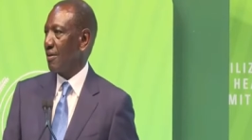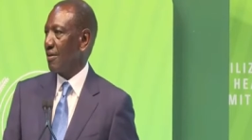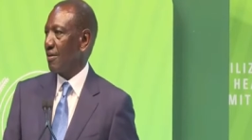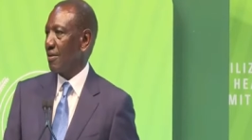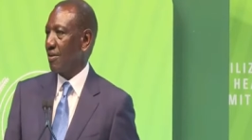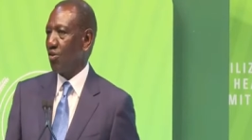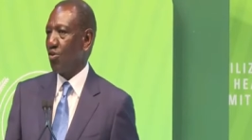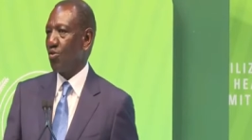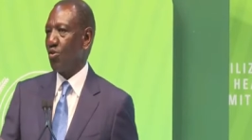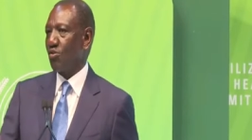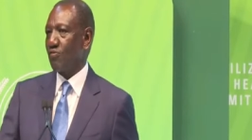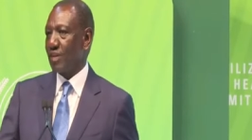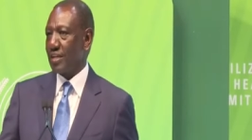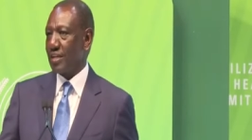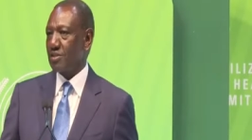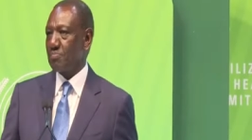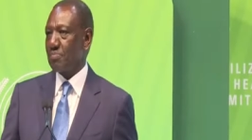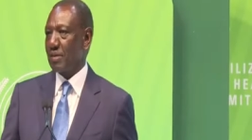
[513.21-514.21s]
the whole of
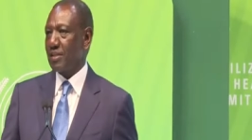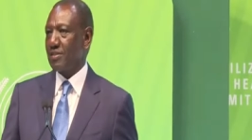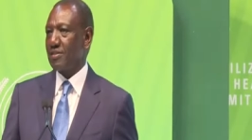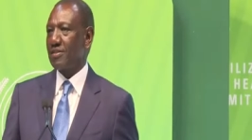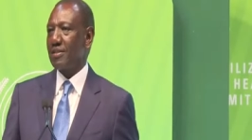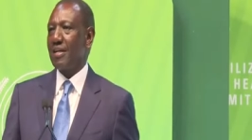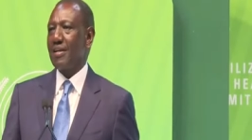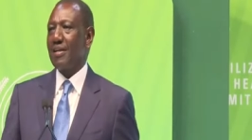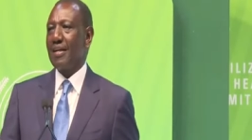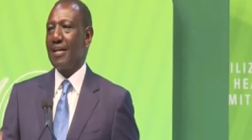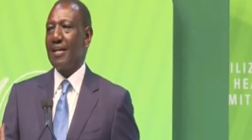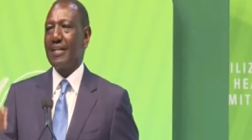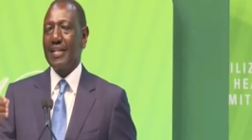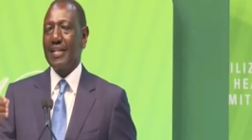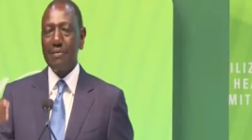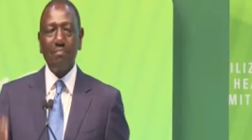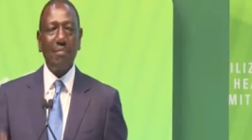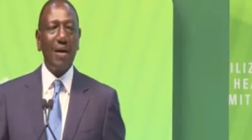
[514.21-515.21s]
that space,
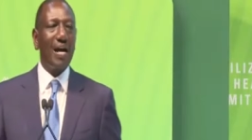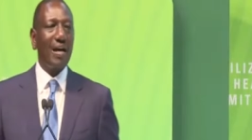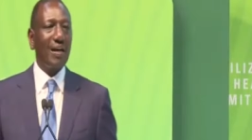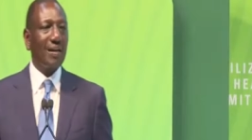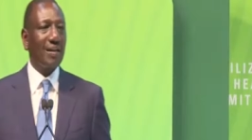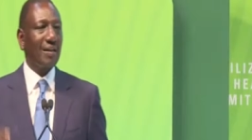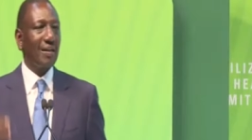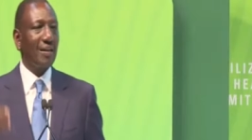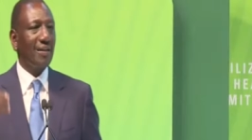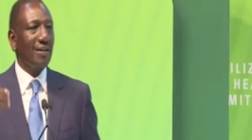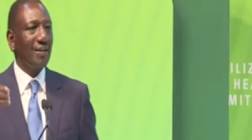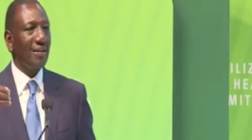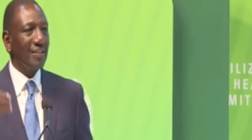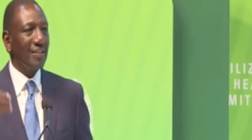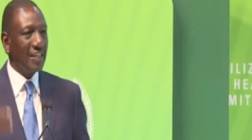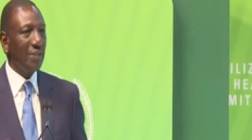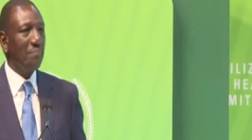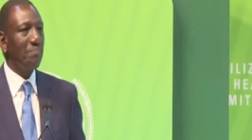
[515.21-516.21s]
demand
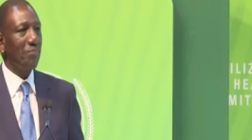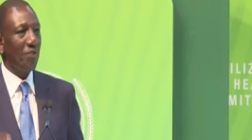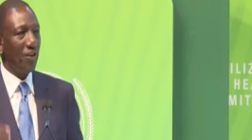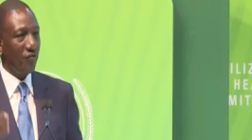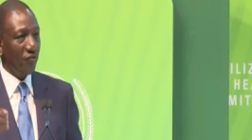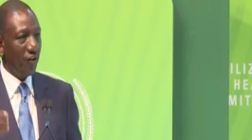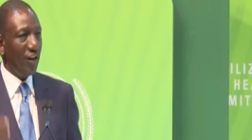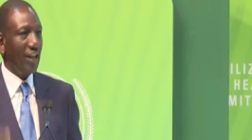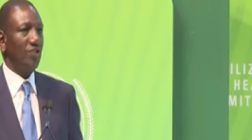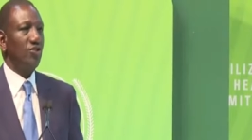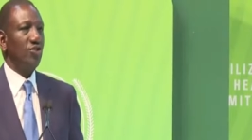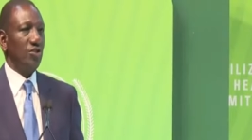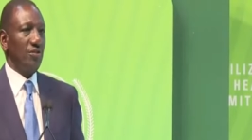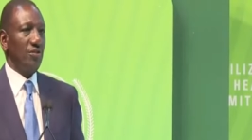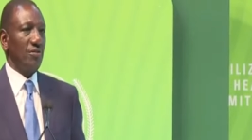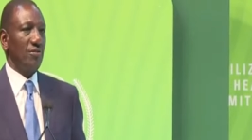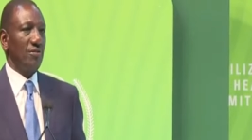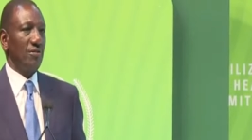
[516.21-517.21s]
deep reflection
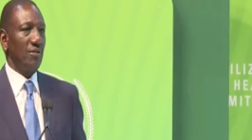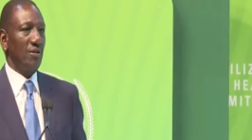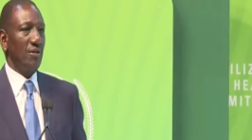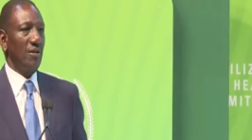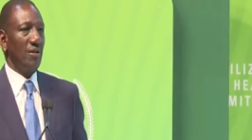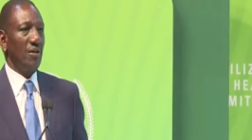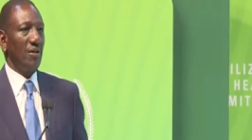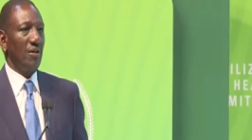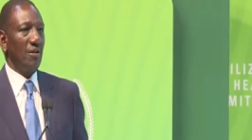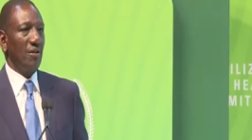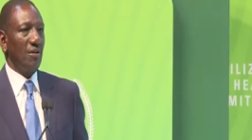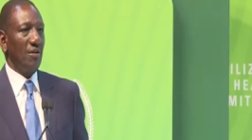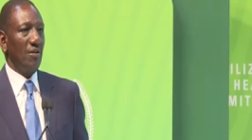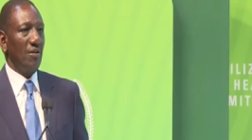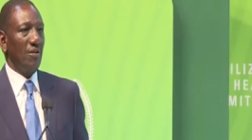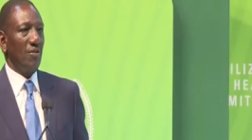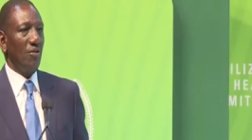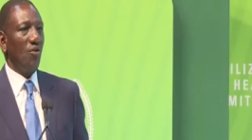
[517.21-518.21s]

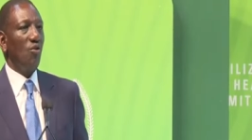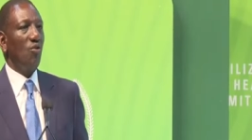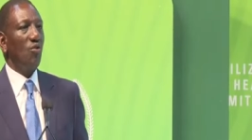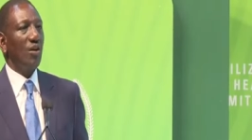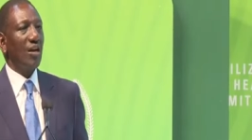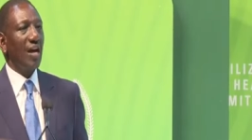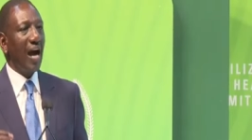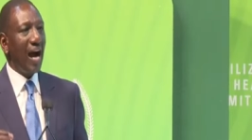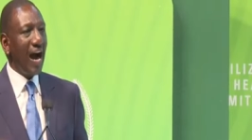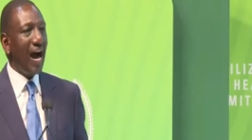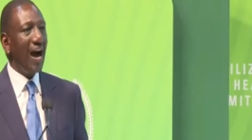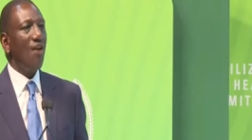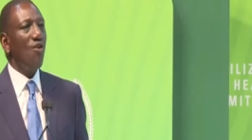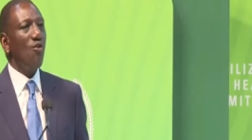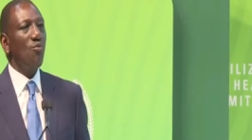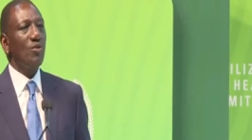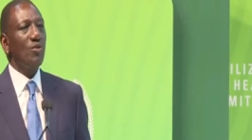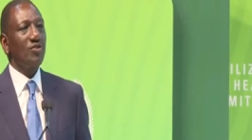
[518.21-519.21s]
on
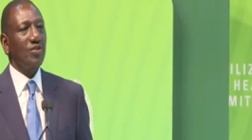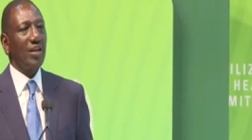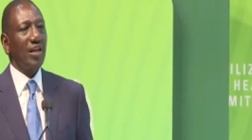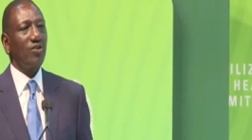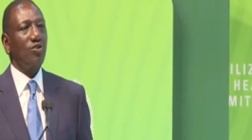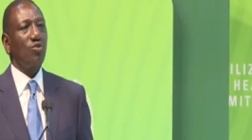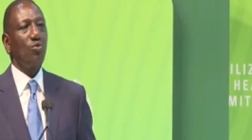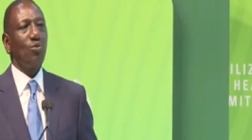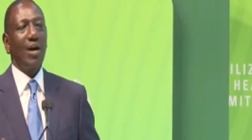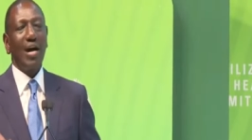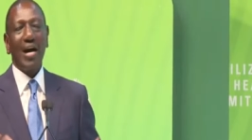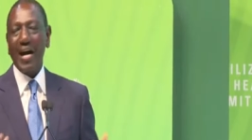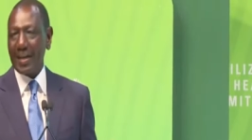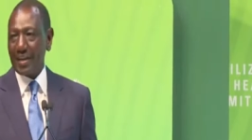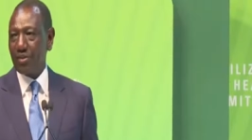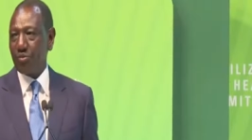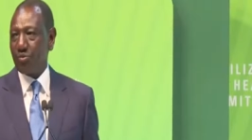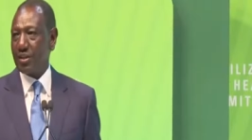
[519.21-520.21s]
how we secure
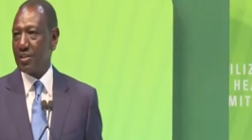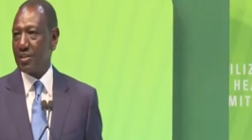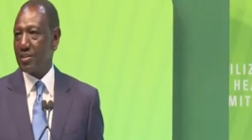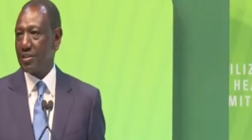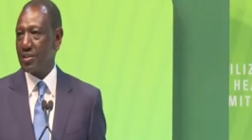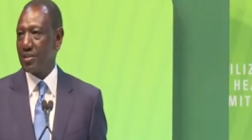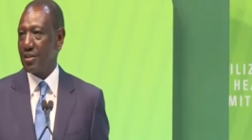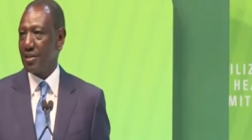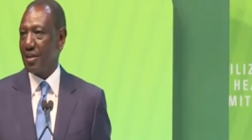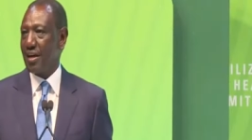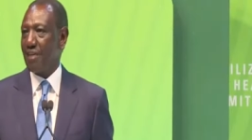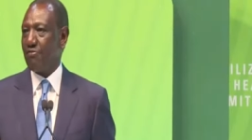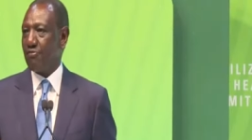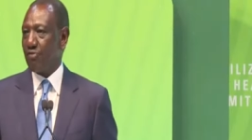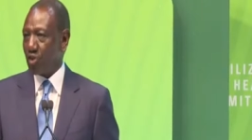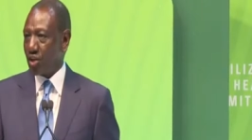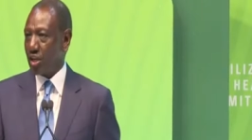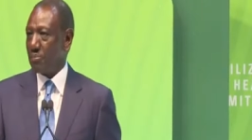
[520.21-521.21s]
adequate,
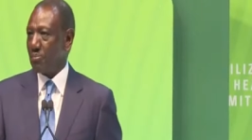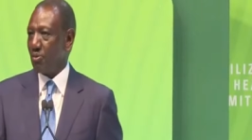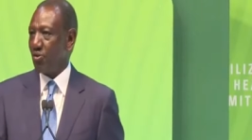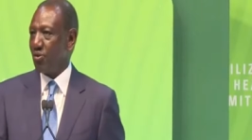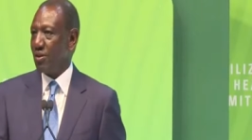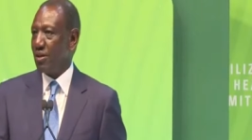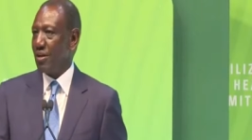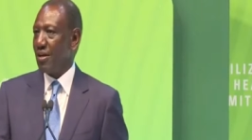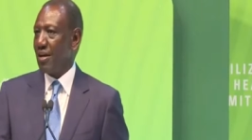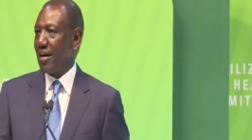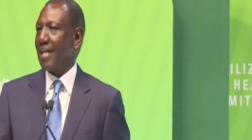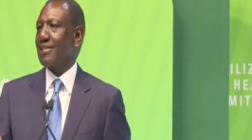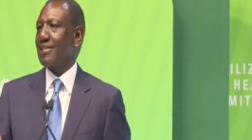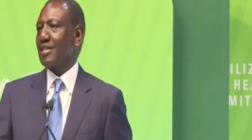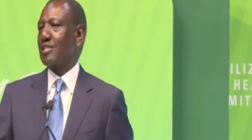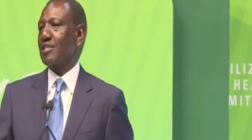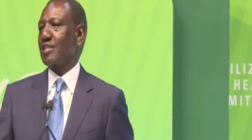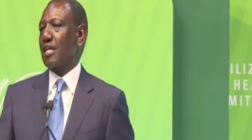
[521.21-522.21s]
affordable,
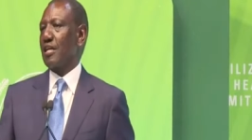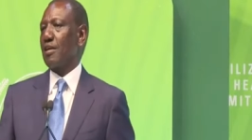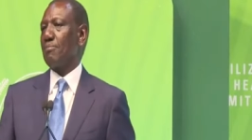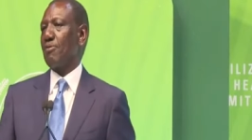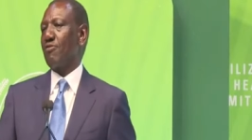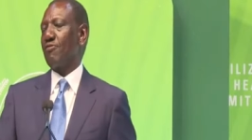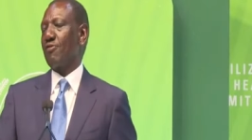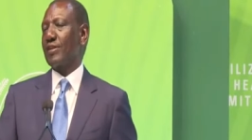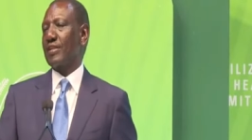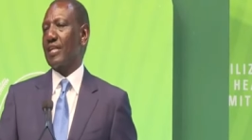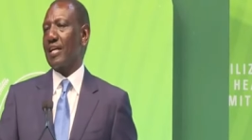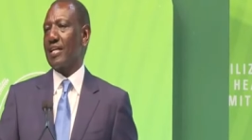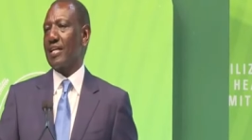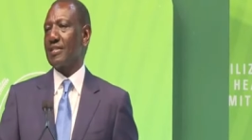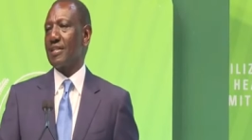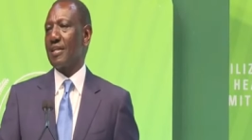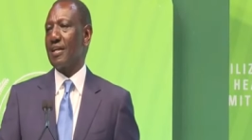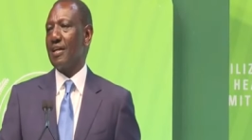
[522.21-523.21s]
and sustainable
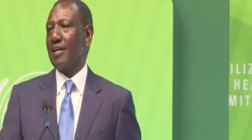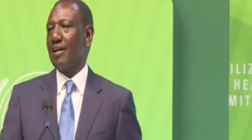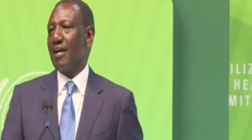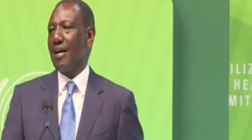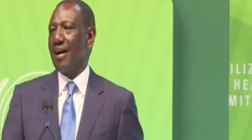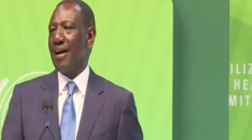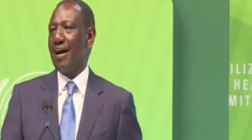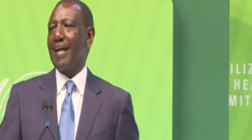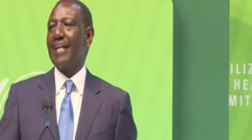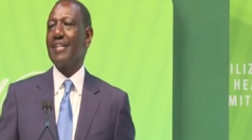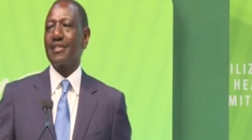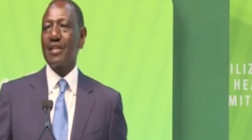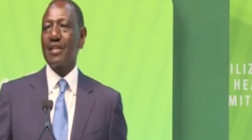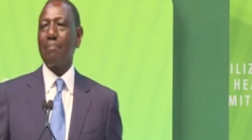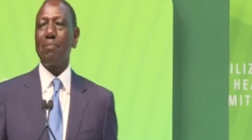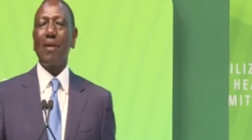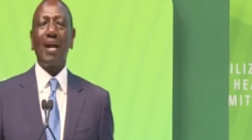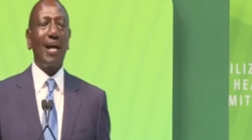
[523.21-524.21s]
fertilizer and
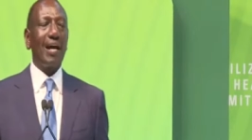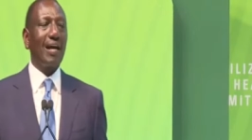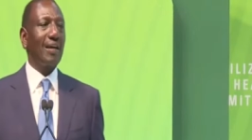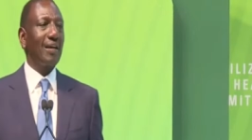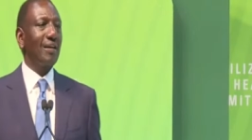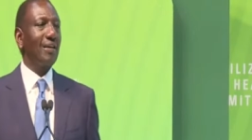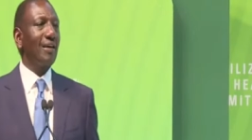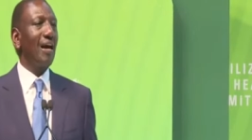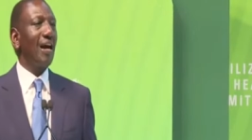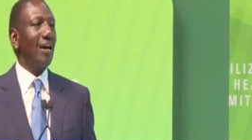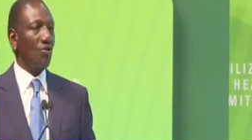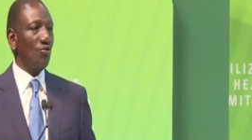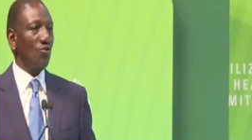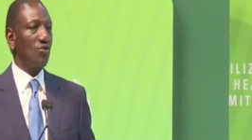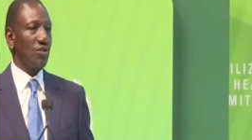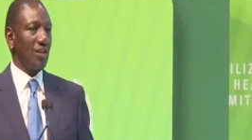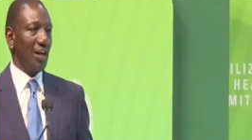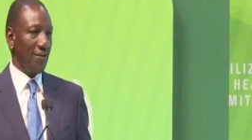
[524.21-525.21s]
supply
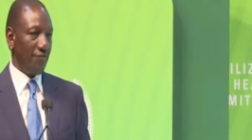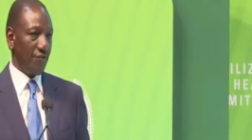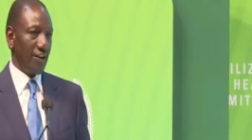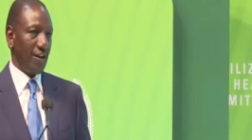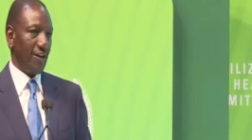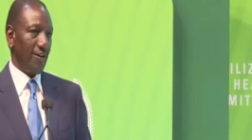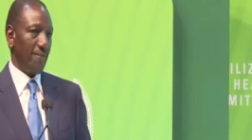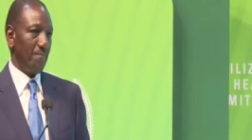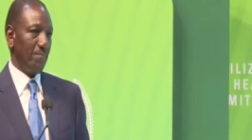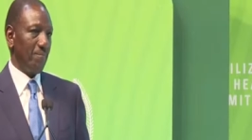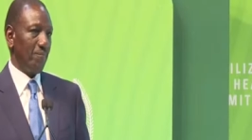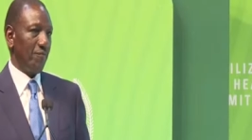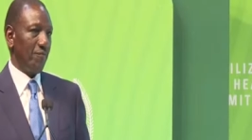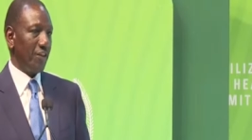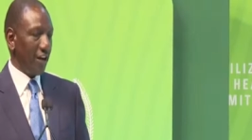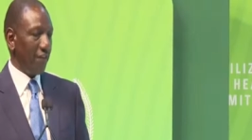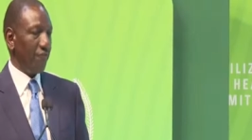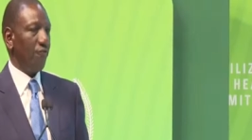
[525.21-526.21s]
across Africa.
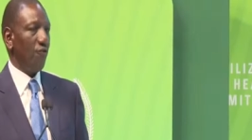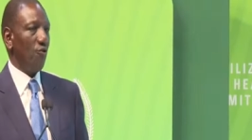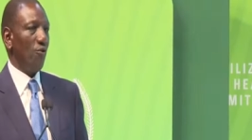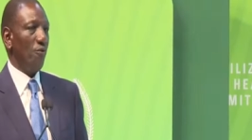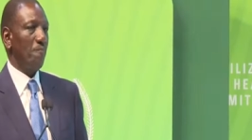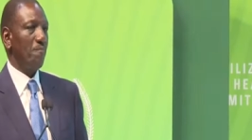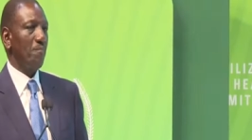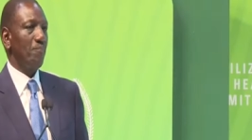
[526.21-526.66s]
Therefore,